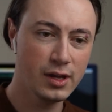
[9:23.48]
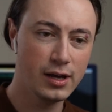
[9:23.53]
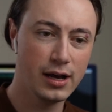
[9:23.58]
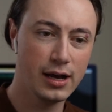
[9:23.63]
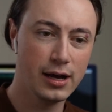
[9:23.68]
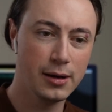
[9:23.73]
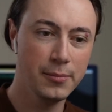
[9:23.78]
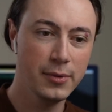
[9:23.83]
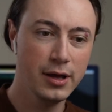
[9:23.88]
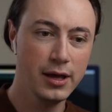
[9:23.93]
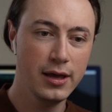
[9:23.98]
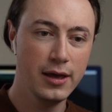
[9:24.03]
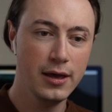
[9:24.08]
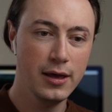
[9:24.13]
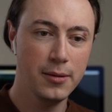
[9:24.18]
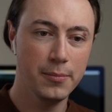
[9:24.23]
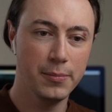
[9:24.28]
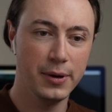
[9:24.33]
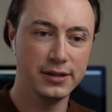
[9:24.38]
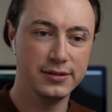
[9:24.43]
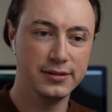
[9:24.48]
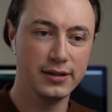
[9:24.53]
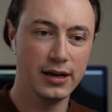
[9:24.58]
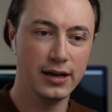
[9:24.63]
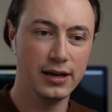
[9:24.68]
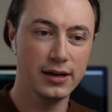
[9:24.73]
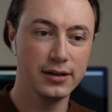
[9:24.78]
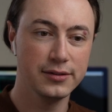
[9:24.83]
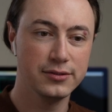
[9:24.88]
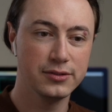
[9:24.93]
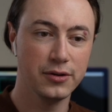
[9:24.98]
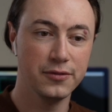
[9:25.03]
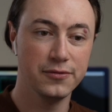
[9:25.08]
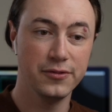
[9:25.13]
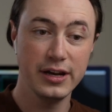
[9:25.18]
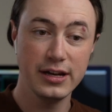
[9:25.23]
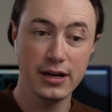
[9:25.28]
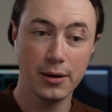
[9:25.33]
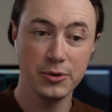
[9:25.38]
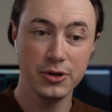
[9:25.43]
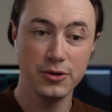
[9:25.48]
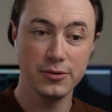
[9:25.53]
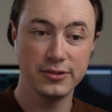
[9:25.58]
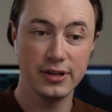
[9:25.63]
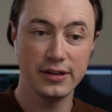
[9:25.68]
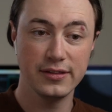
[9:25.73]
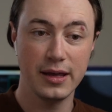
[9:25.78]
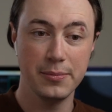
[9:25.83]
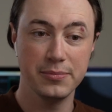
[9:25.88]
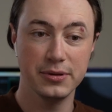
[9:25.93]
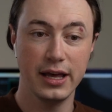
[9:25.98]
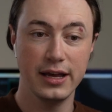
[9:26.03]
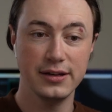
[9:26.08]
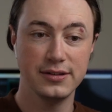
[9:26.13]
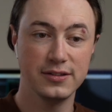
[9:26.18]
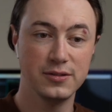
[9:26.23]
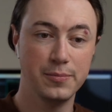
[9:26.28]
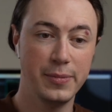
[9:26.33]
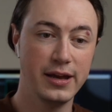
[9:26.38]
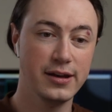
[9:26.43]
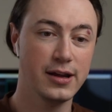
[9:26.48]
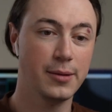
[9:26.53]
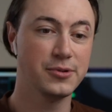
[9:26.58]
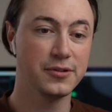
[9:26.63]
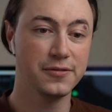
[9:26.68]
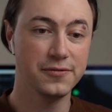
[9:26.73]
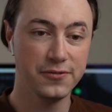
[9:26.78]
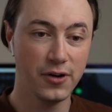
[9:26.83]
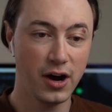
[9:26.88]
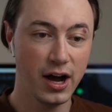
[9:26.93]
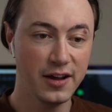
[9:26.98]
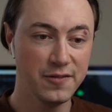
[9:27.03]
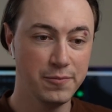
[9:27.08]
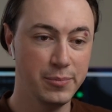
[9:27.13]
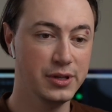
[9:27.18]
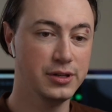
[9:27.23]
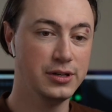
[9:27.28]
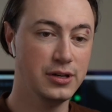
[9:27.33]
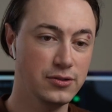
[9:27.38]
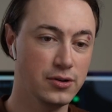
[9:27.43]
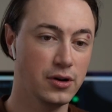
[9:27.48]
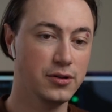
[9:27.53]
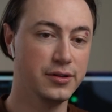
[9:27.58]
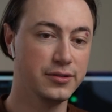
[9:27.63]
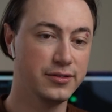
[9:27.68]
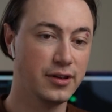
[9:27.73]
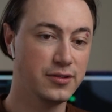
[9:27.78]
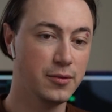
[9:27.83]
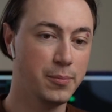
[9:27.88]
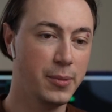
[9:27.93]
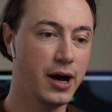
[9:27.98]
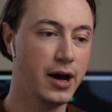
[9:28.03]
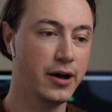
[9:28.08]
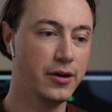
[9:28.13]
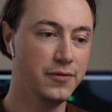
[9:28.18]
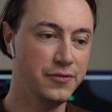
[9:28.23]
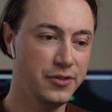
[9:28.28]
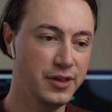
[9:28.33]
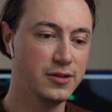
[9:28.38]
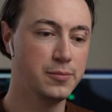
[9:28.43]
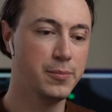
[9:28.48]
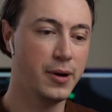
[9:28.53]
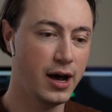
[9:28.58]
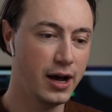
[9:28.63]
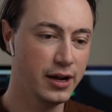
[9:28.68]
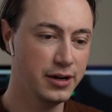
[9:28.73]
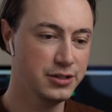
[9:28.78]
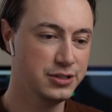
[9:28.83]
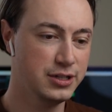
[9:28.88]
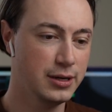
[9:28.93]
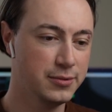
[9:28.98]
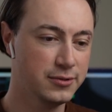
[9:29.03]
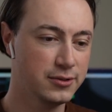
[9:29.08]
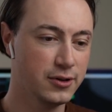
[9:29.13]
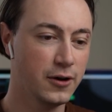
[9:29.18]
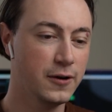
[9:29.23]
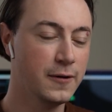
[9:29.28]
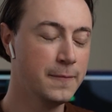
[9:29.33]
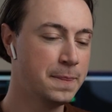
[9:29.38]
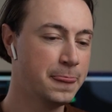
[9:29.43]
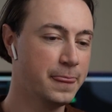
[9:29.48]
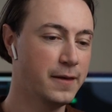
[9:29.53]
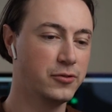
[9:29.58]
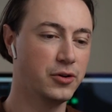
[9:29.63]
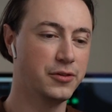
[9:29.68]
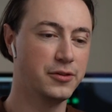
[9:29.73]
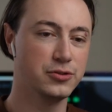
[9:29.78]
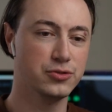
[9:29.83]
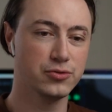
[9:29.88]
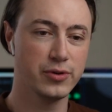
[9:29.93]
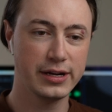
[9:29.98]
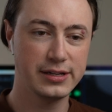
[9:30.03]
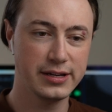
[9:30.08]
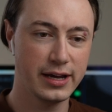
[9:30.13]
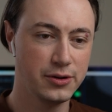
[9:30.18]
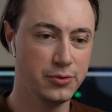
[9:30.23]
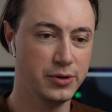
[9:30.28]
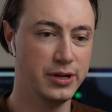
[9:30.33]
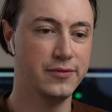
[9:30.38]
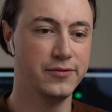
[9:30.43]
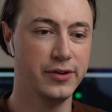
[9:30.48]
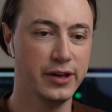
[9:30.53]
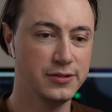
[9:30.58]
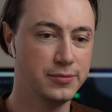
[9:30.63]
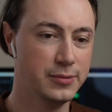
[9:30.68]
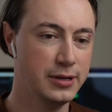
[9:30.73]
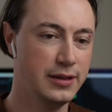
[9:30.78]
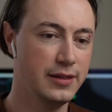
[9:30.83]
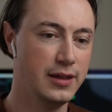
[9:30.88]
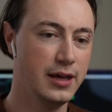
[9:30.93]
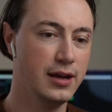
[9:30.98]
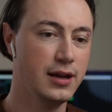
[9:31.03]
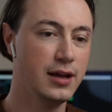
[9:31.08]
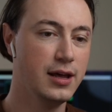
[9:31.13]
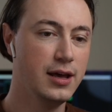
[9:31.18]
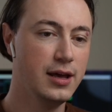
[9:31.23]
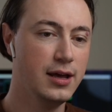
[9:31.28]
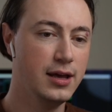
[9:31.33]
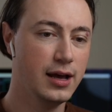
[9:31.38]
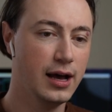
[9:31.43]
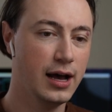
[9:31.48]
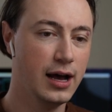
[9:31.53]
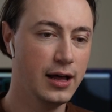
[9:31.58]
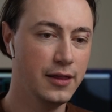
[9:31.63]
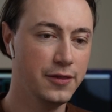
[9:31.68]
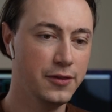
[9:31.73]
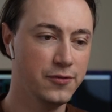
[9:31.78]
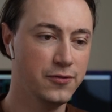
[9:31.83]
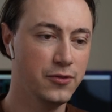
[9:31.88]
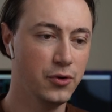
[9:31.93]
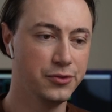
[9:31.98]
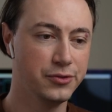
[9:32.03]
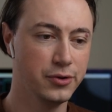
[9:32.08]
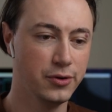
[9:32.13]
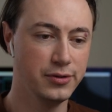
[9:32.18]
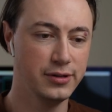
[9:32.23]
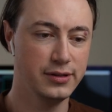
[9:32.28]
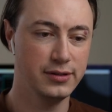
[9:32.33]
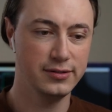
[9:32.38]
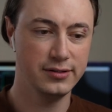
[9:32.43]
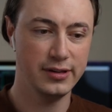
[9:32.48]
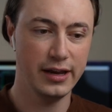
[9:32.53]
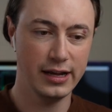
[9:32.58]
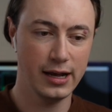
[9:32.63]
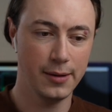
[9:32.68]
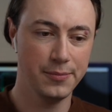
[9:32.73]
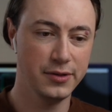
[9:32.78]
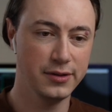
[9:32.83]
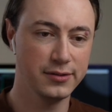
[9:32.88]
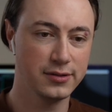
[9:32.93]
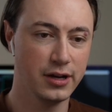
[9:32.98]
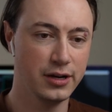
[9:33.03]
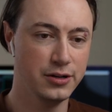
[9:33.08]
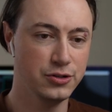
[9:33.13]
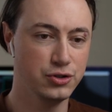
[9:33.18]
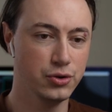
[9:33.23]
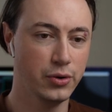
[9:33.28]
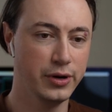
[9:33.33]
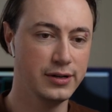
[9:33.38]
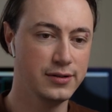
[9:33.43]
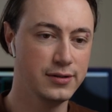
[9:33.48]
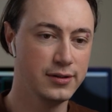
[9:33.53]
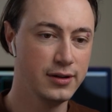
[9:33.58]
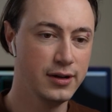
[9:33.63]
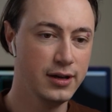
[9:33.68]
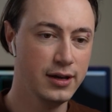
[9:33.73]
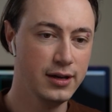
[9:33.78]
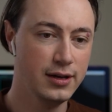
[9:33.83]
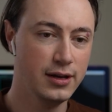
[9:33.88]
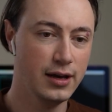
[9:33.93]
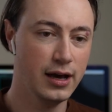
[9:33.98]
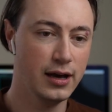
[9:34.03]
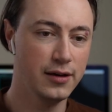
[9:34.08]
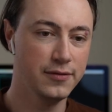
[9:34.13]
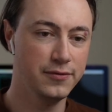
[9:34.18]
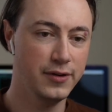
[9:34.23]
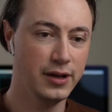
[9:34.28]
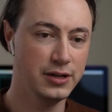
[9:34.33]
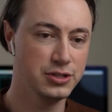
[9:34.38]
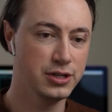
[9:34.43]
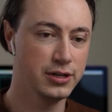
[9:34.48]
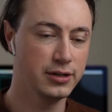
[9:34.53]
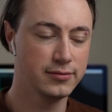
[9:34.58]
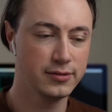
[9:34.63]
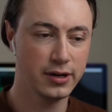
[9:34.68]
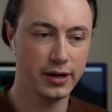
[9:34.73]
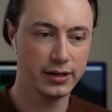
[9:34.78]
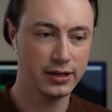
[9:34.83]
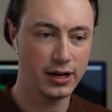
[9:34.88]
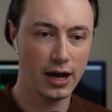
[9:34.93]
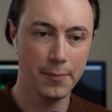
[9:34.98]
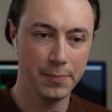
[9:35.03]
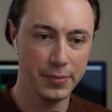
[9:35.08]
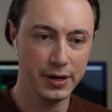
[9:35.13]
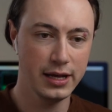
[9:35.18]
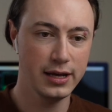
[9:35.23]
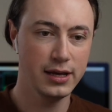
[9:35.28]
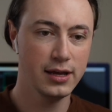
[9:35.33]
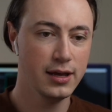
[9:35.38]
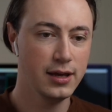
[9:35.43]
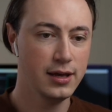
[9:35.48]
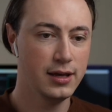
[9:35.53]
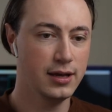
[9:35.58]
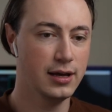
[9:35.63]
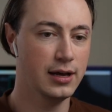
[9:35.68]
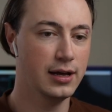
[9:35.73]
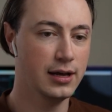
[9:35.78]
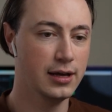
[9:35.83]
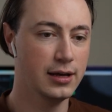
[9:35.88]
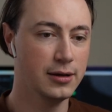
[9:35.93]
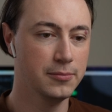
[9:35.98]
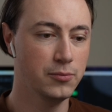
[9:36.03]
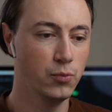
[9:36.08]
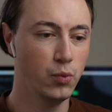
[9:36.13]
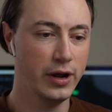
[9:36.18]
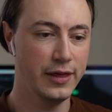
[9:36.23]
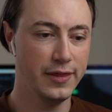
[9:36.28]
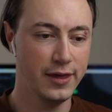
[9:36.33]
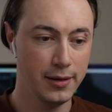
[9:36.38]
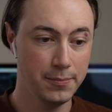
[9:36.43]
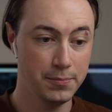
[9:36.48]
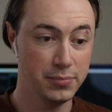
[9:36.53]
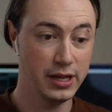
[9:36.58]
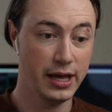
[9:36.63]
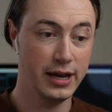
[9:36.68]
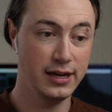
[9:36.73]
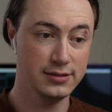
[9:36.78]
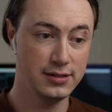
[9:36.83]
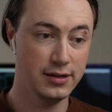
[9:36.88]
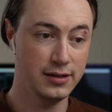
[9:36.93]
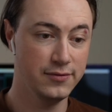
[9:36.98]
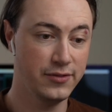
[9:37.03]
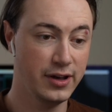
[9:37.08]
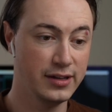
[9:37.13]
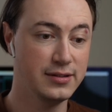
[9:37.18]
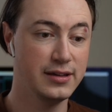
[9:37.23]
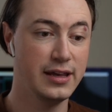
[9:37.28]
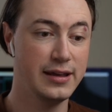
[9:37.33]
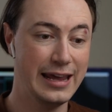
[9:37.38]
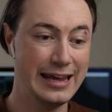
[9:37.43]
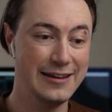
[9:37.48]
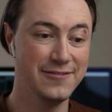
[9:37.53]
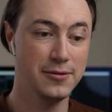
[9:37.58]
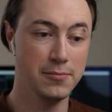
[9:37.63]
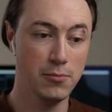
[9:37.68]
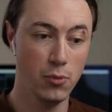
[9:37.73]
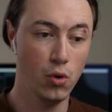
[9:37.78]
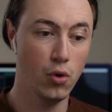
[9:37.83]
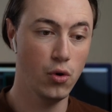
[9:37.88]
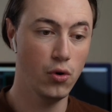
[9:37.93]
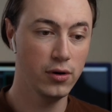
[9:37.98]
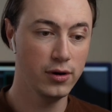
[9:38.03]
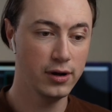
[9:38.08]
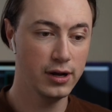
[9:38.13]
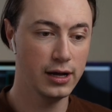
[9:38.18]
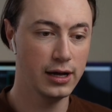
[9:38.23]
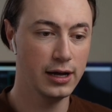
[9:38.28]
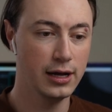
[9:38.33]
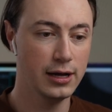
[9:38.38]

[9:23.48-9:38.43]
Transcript: But so VW said they plan to spend up to $5 billion as a part of this partnership. So they've got the direct equity investment, and then they've also setting up this kind of joint venture kind of company where they're planning to invest even more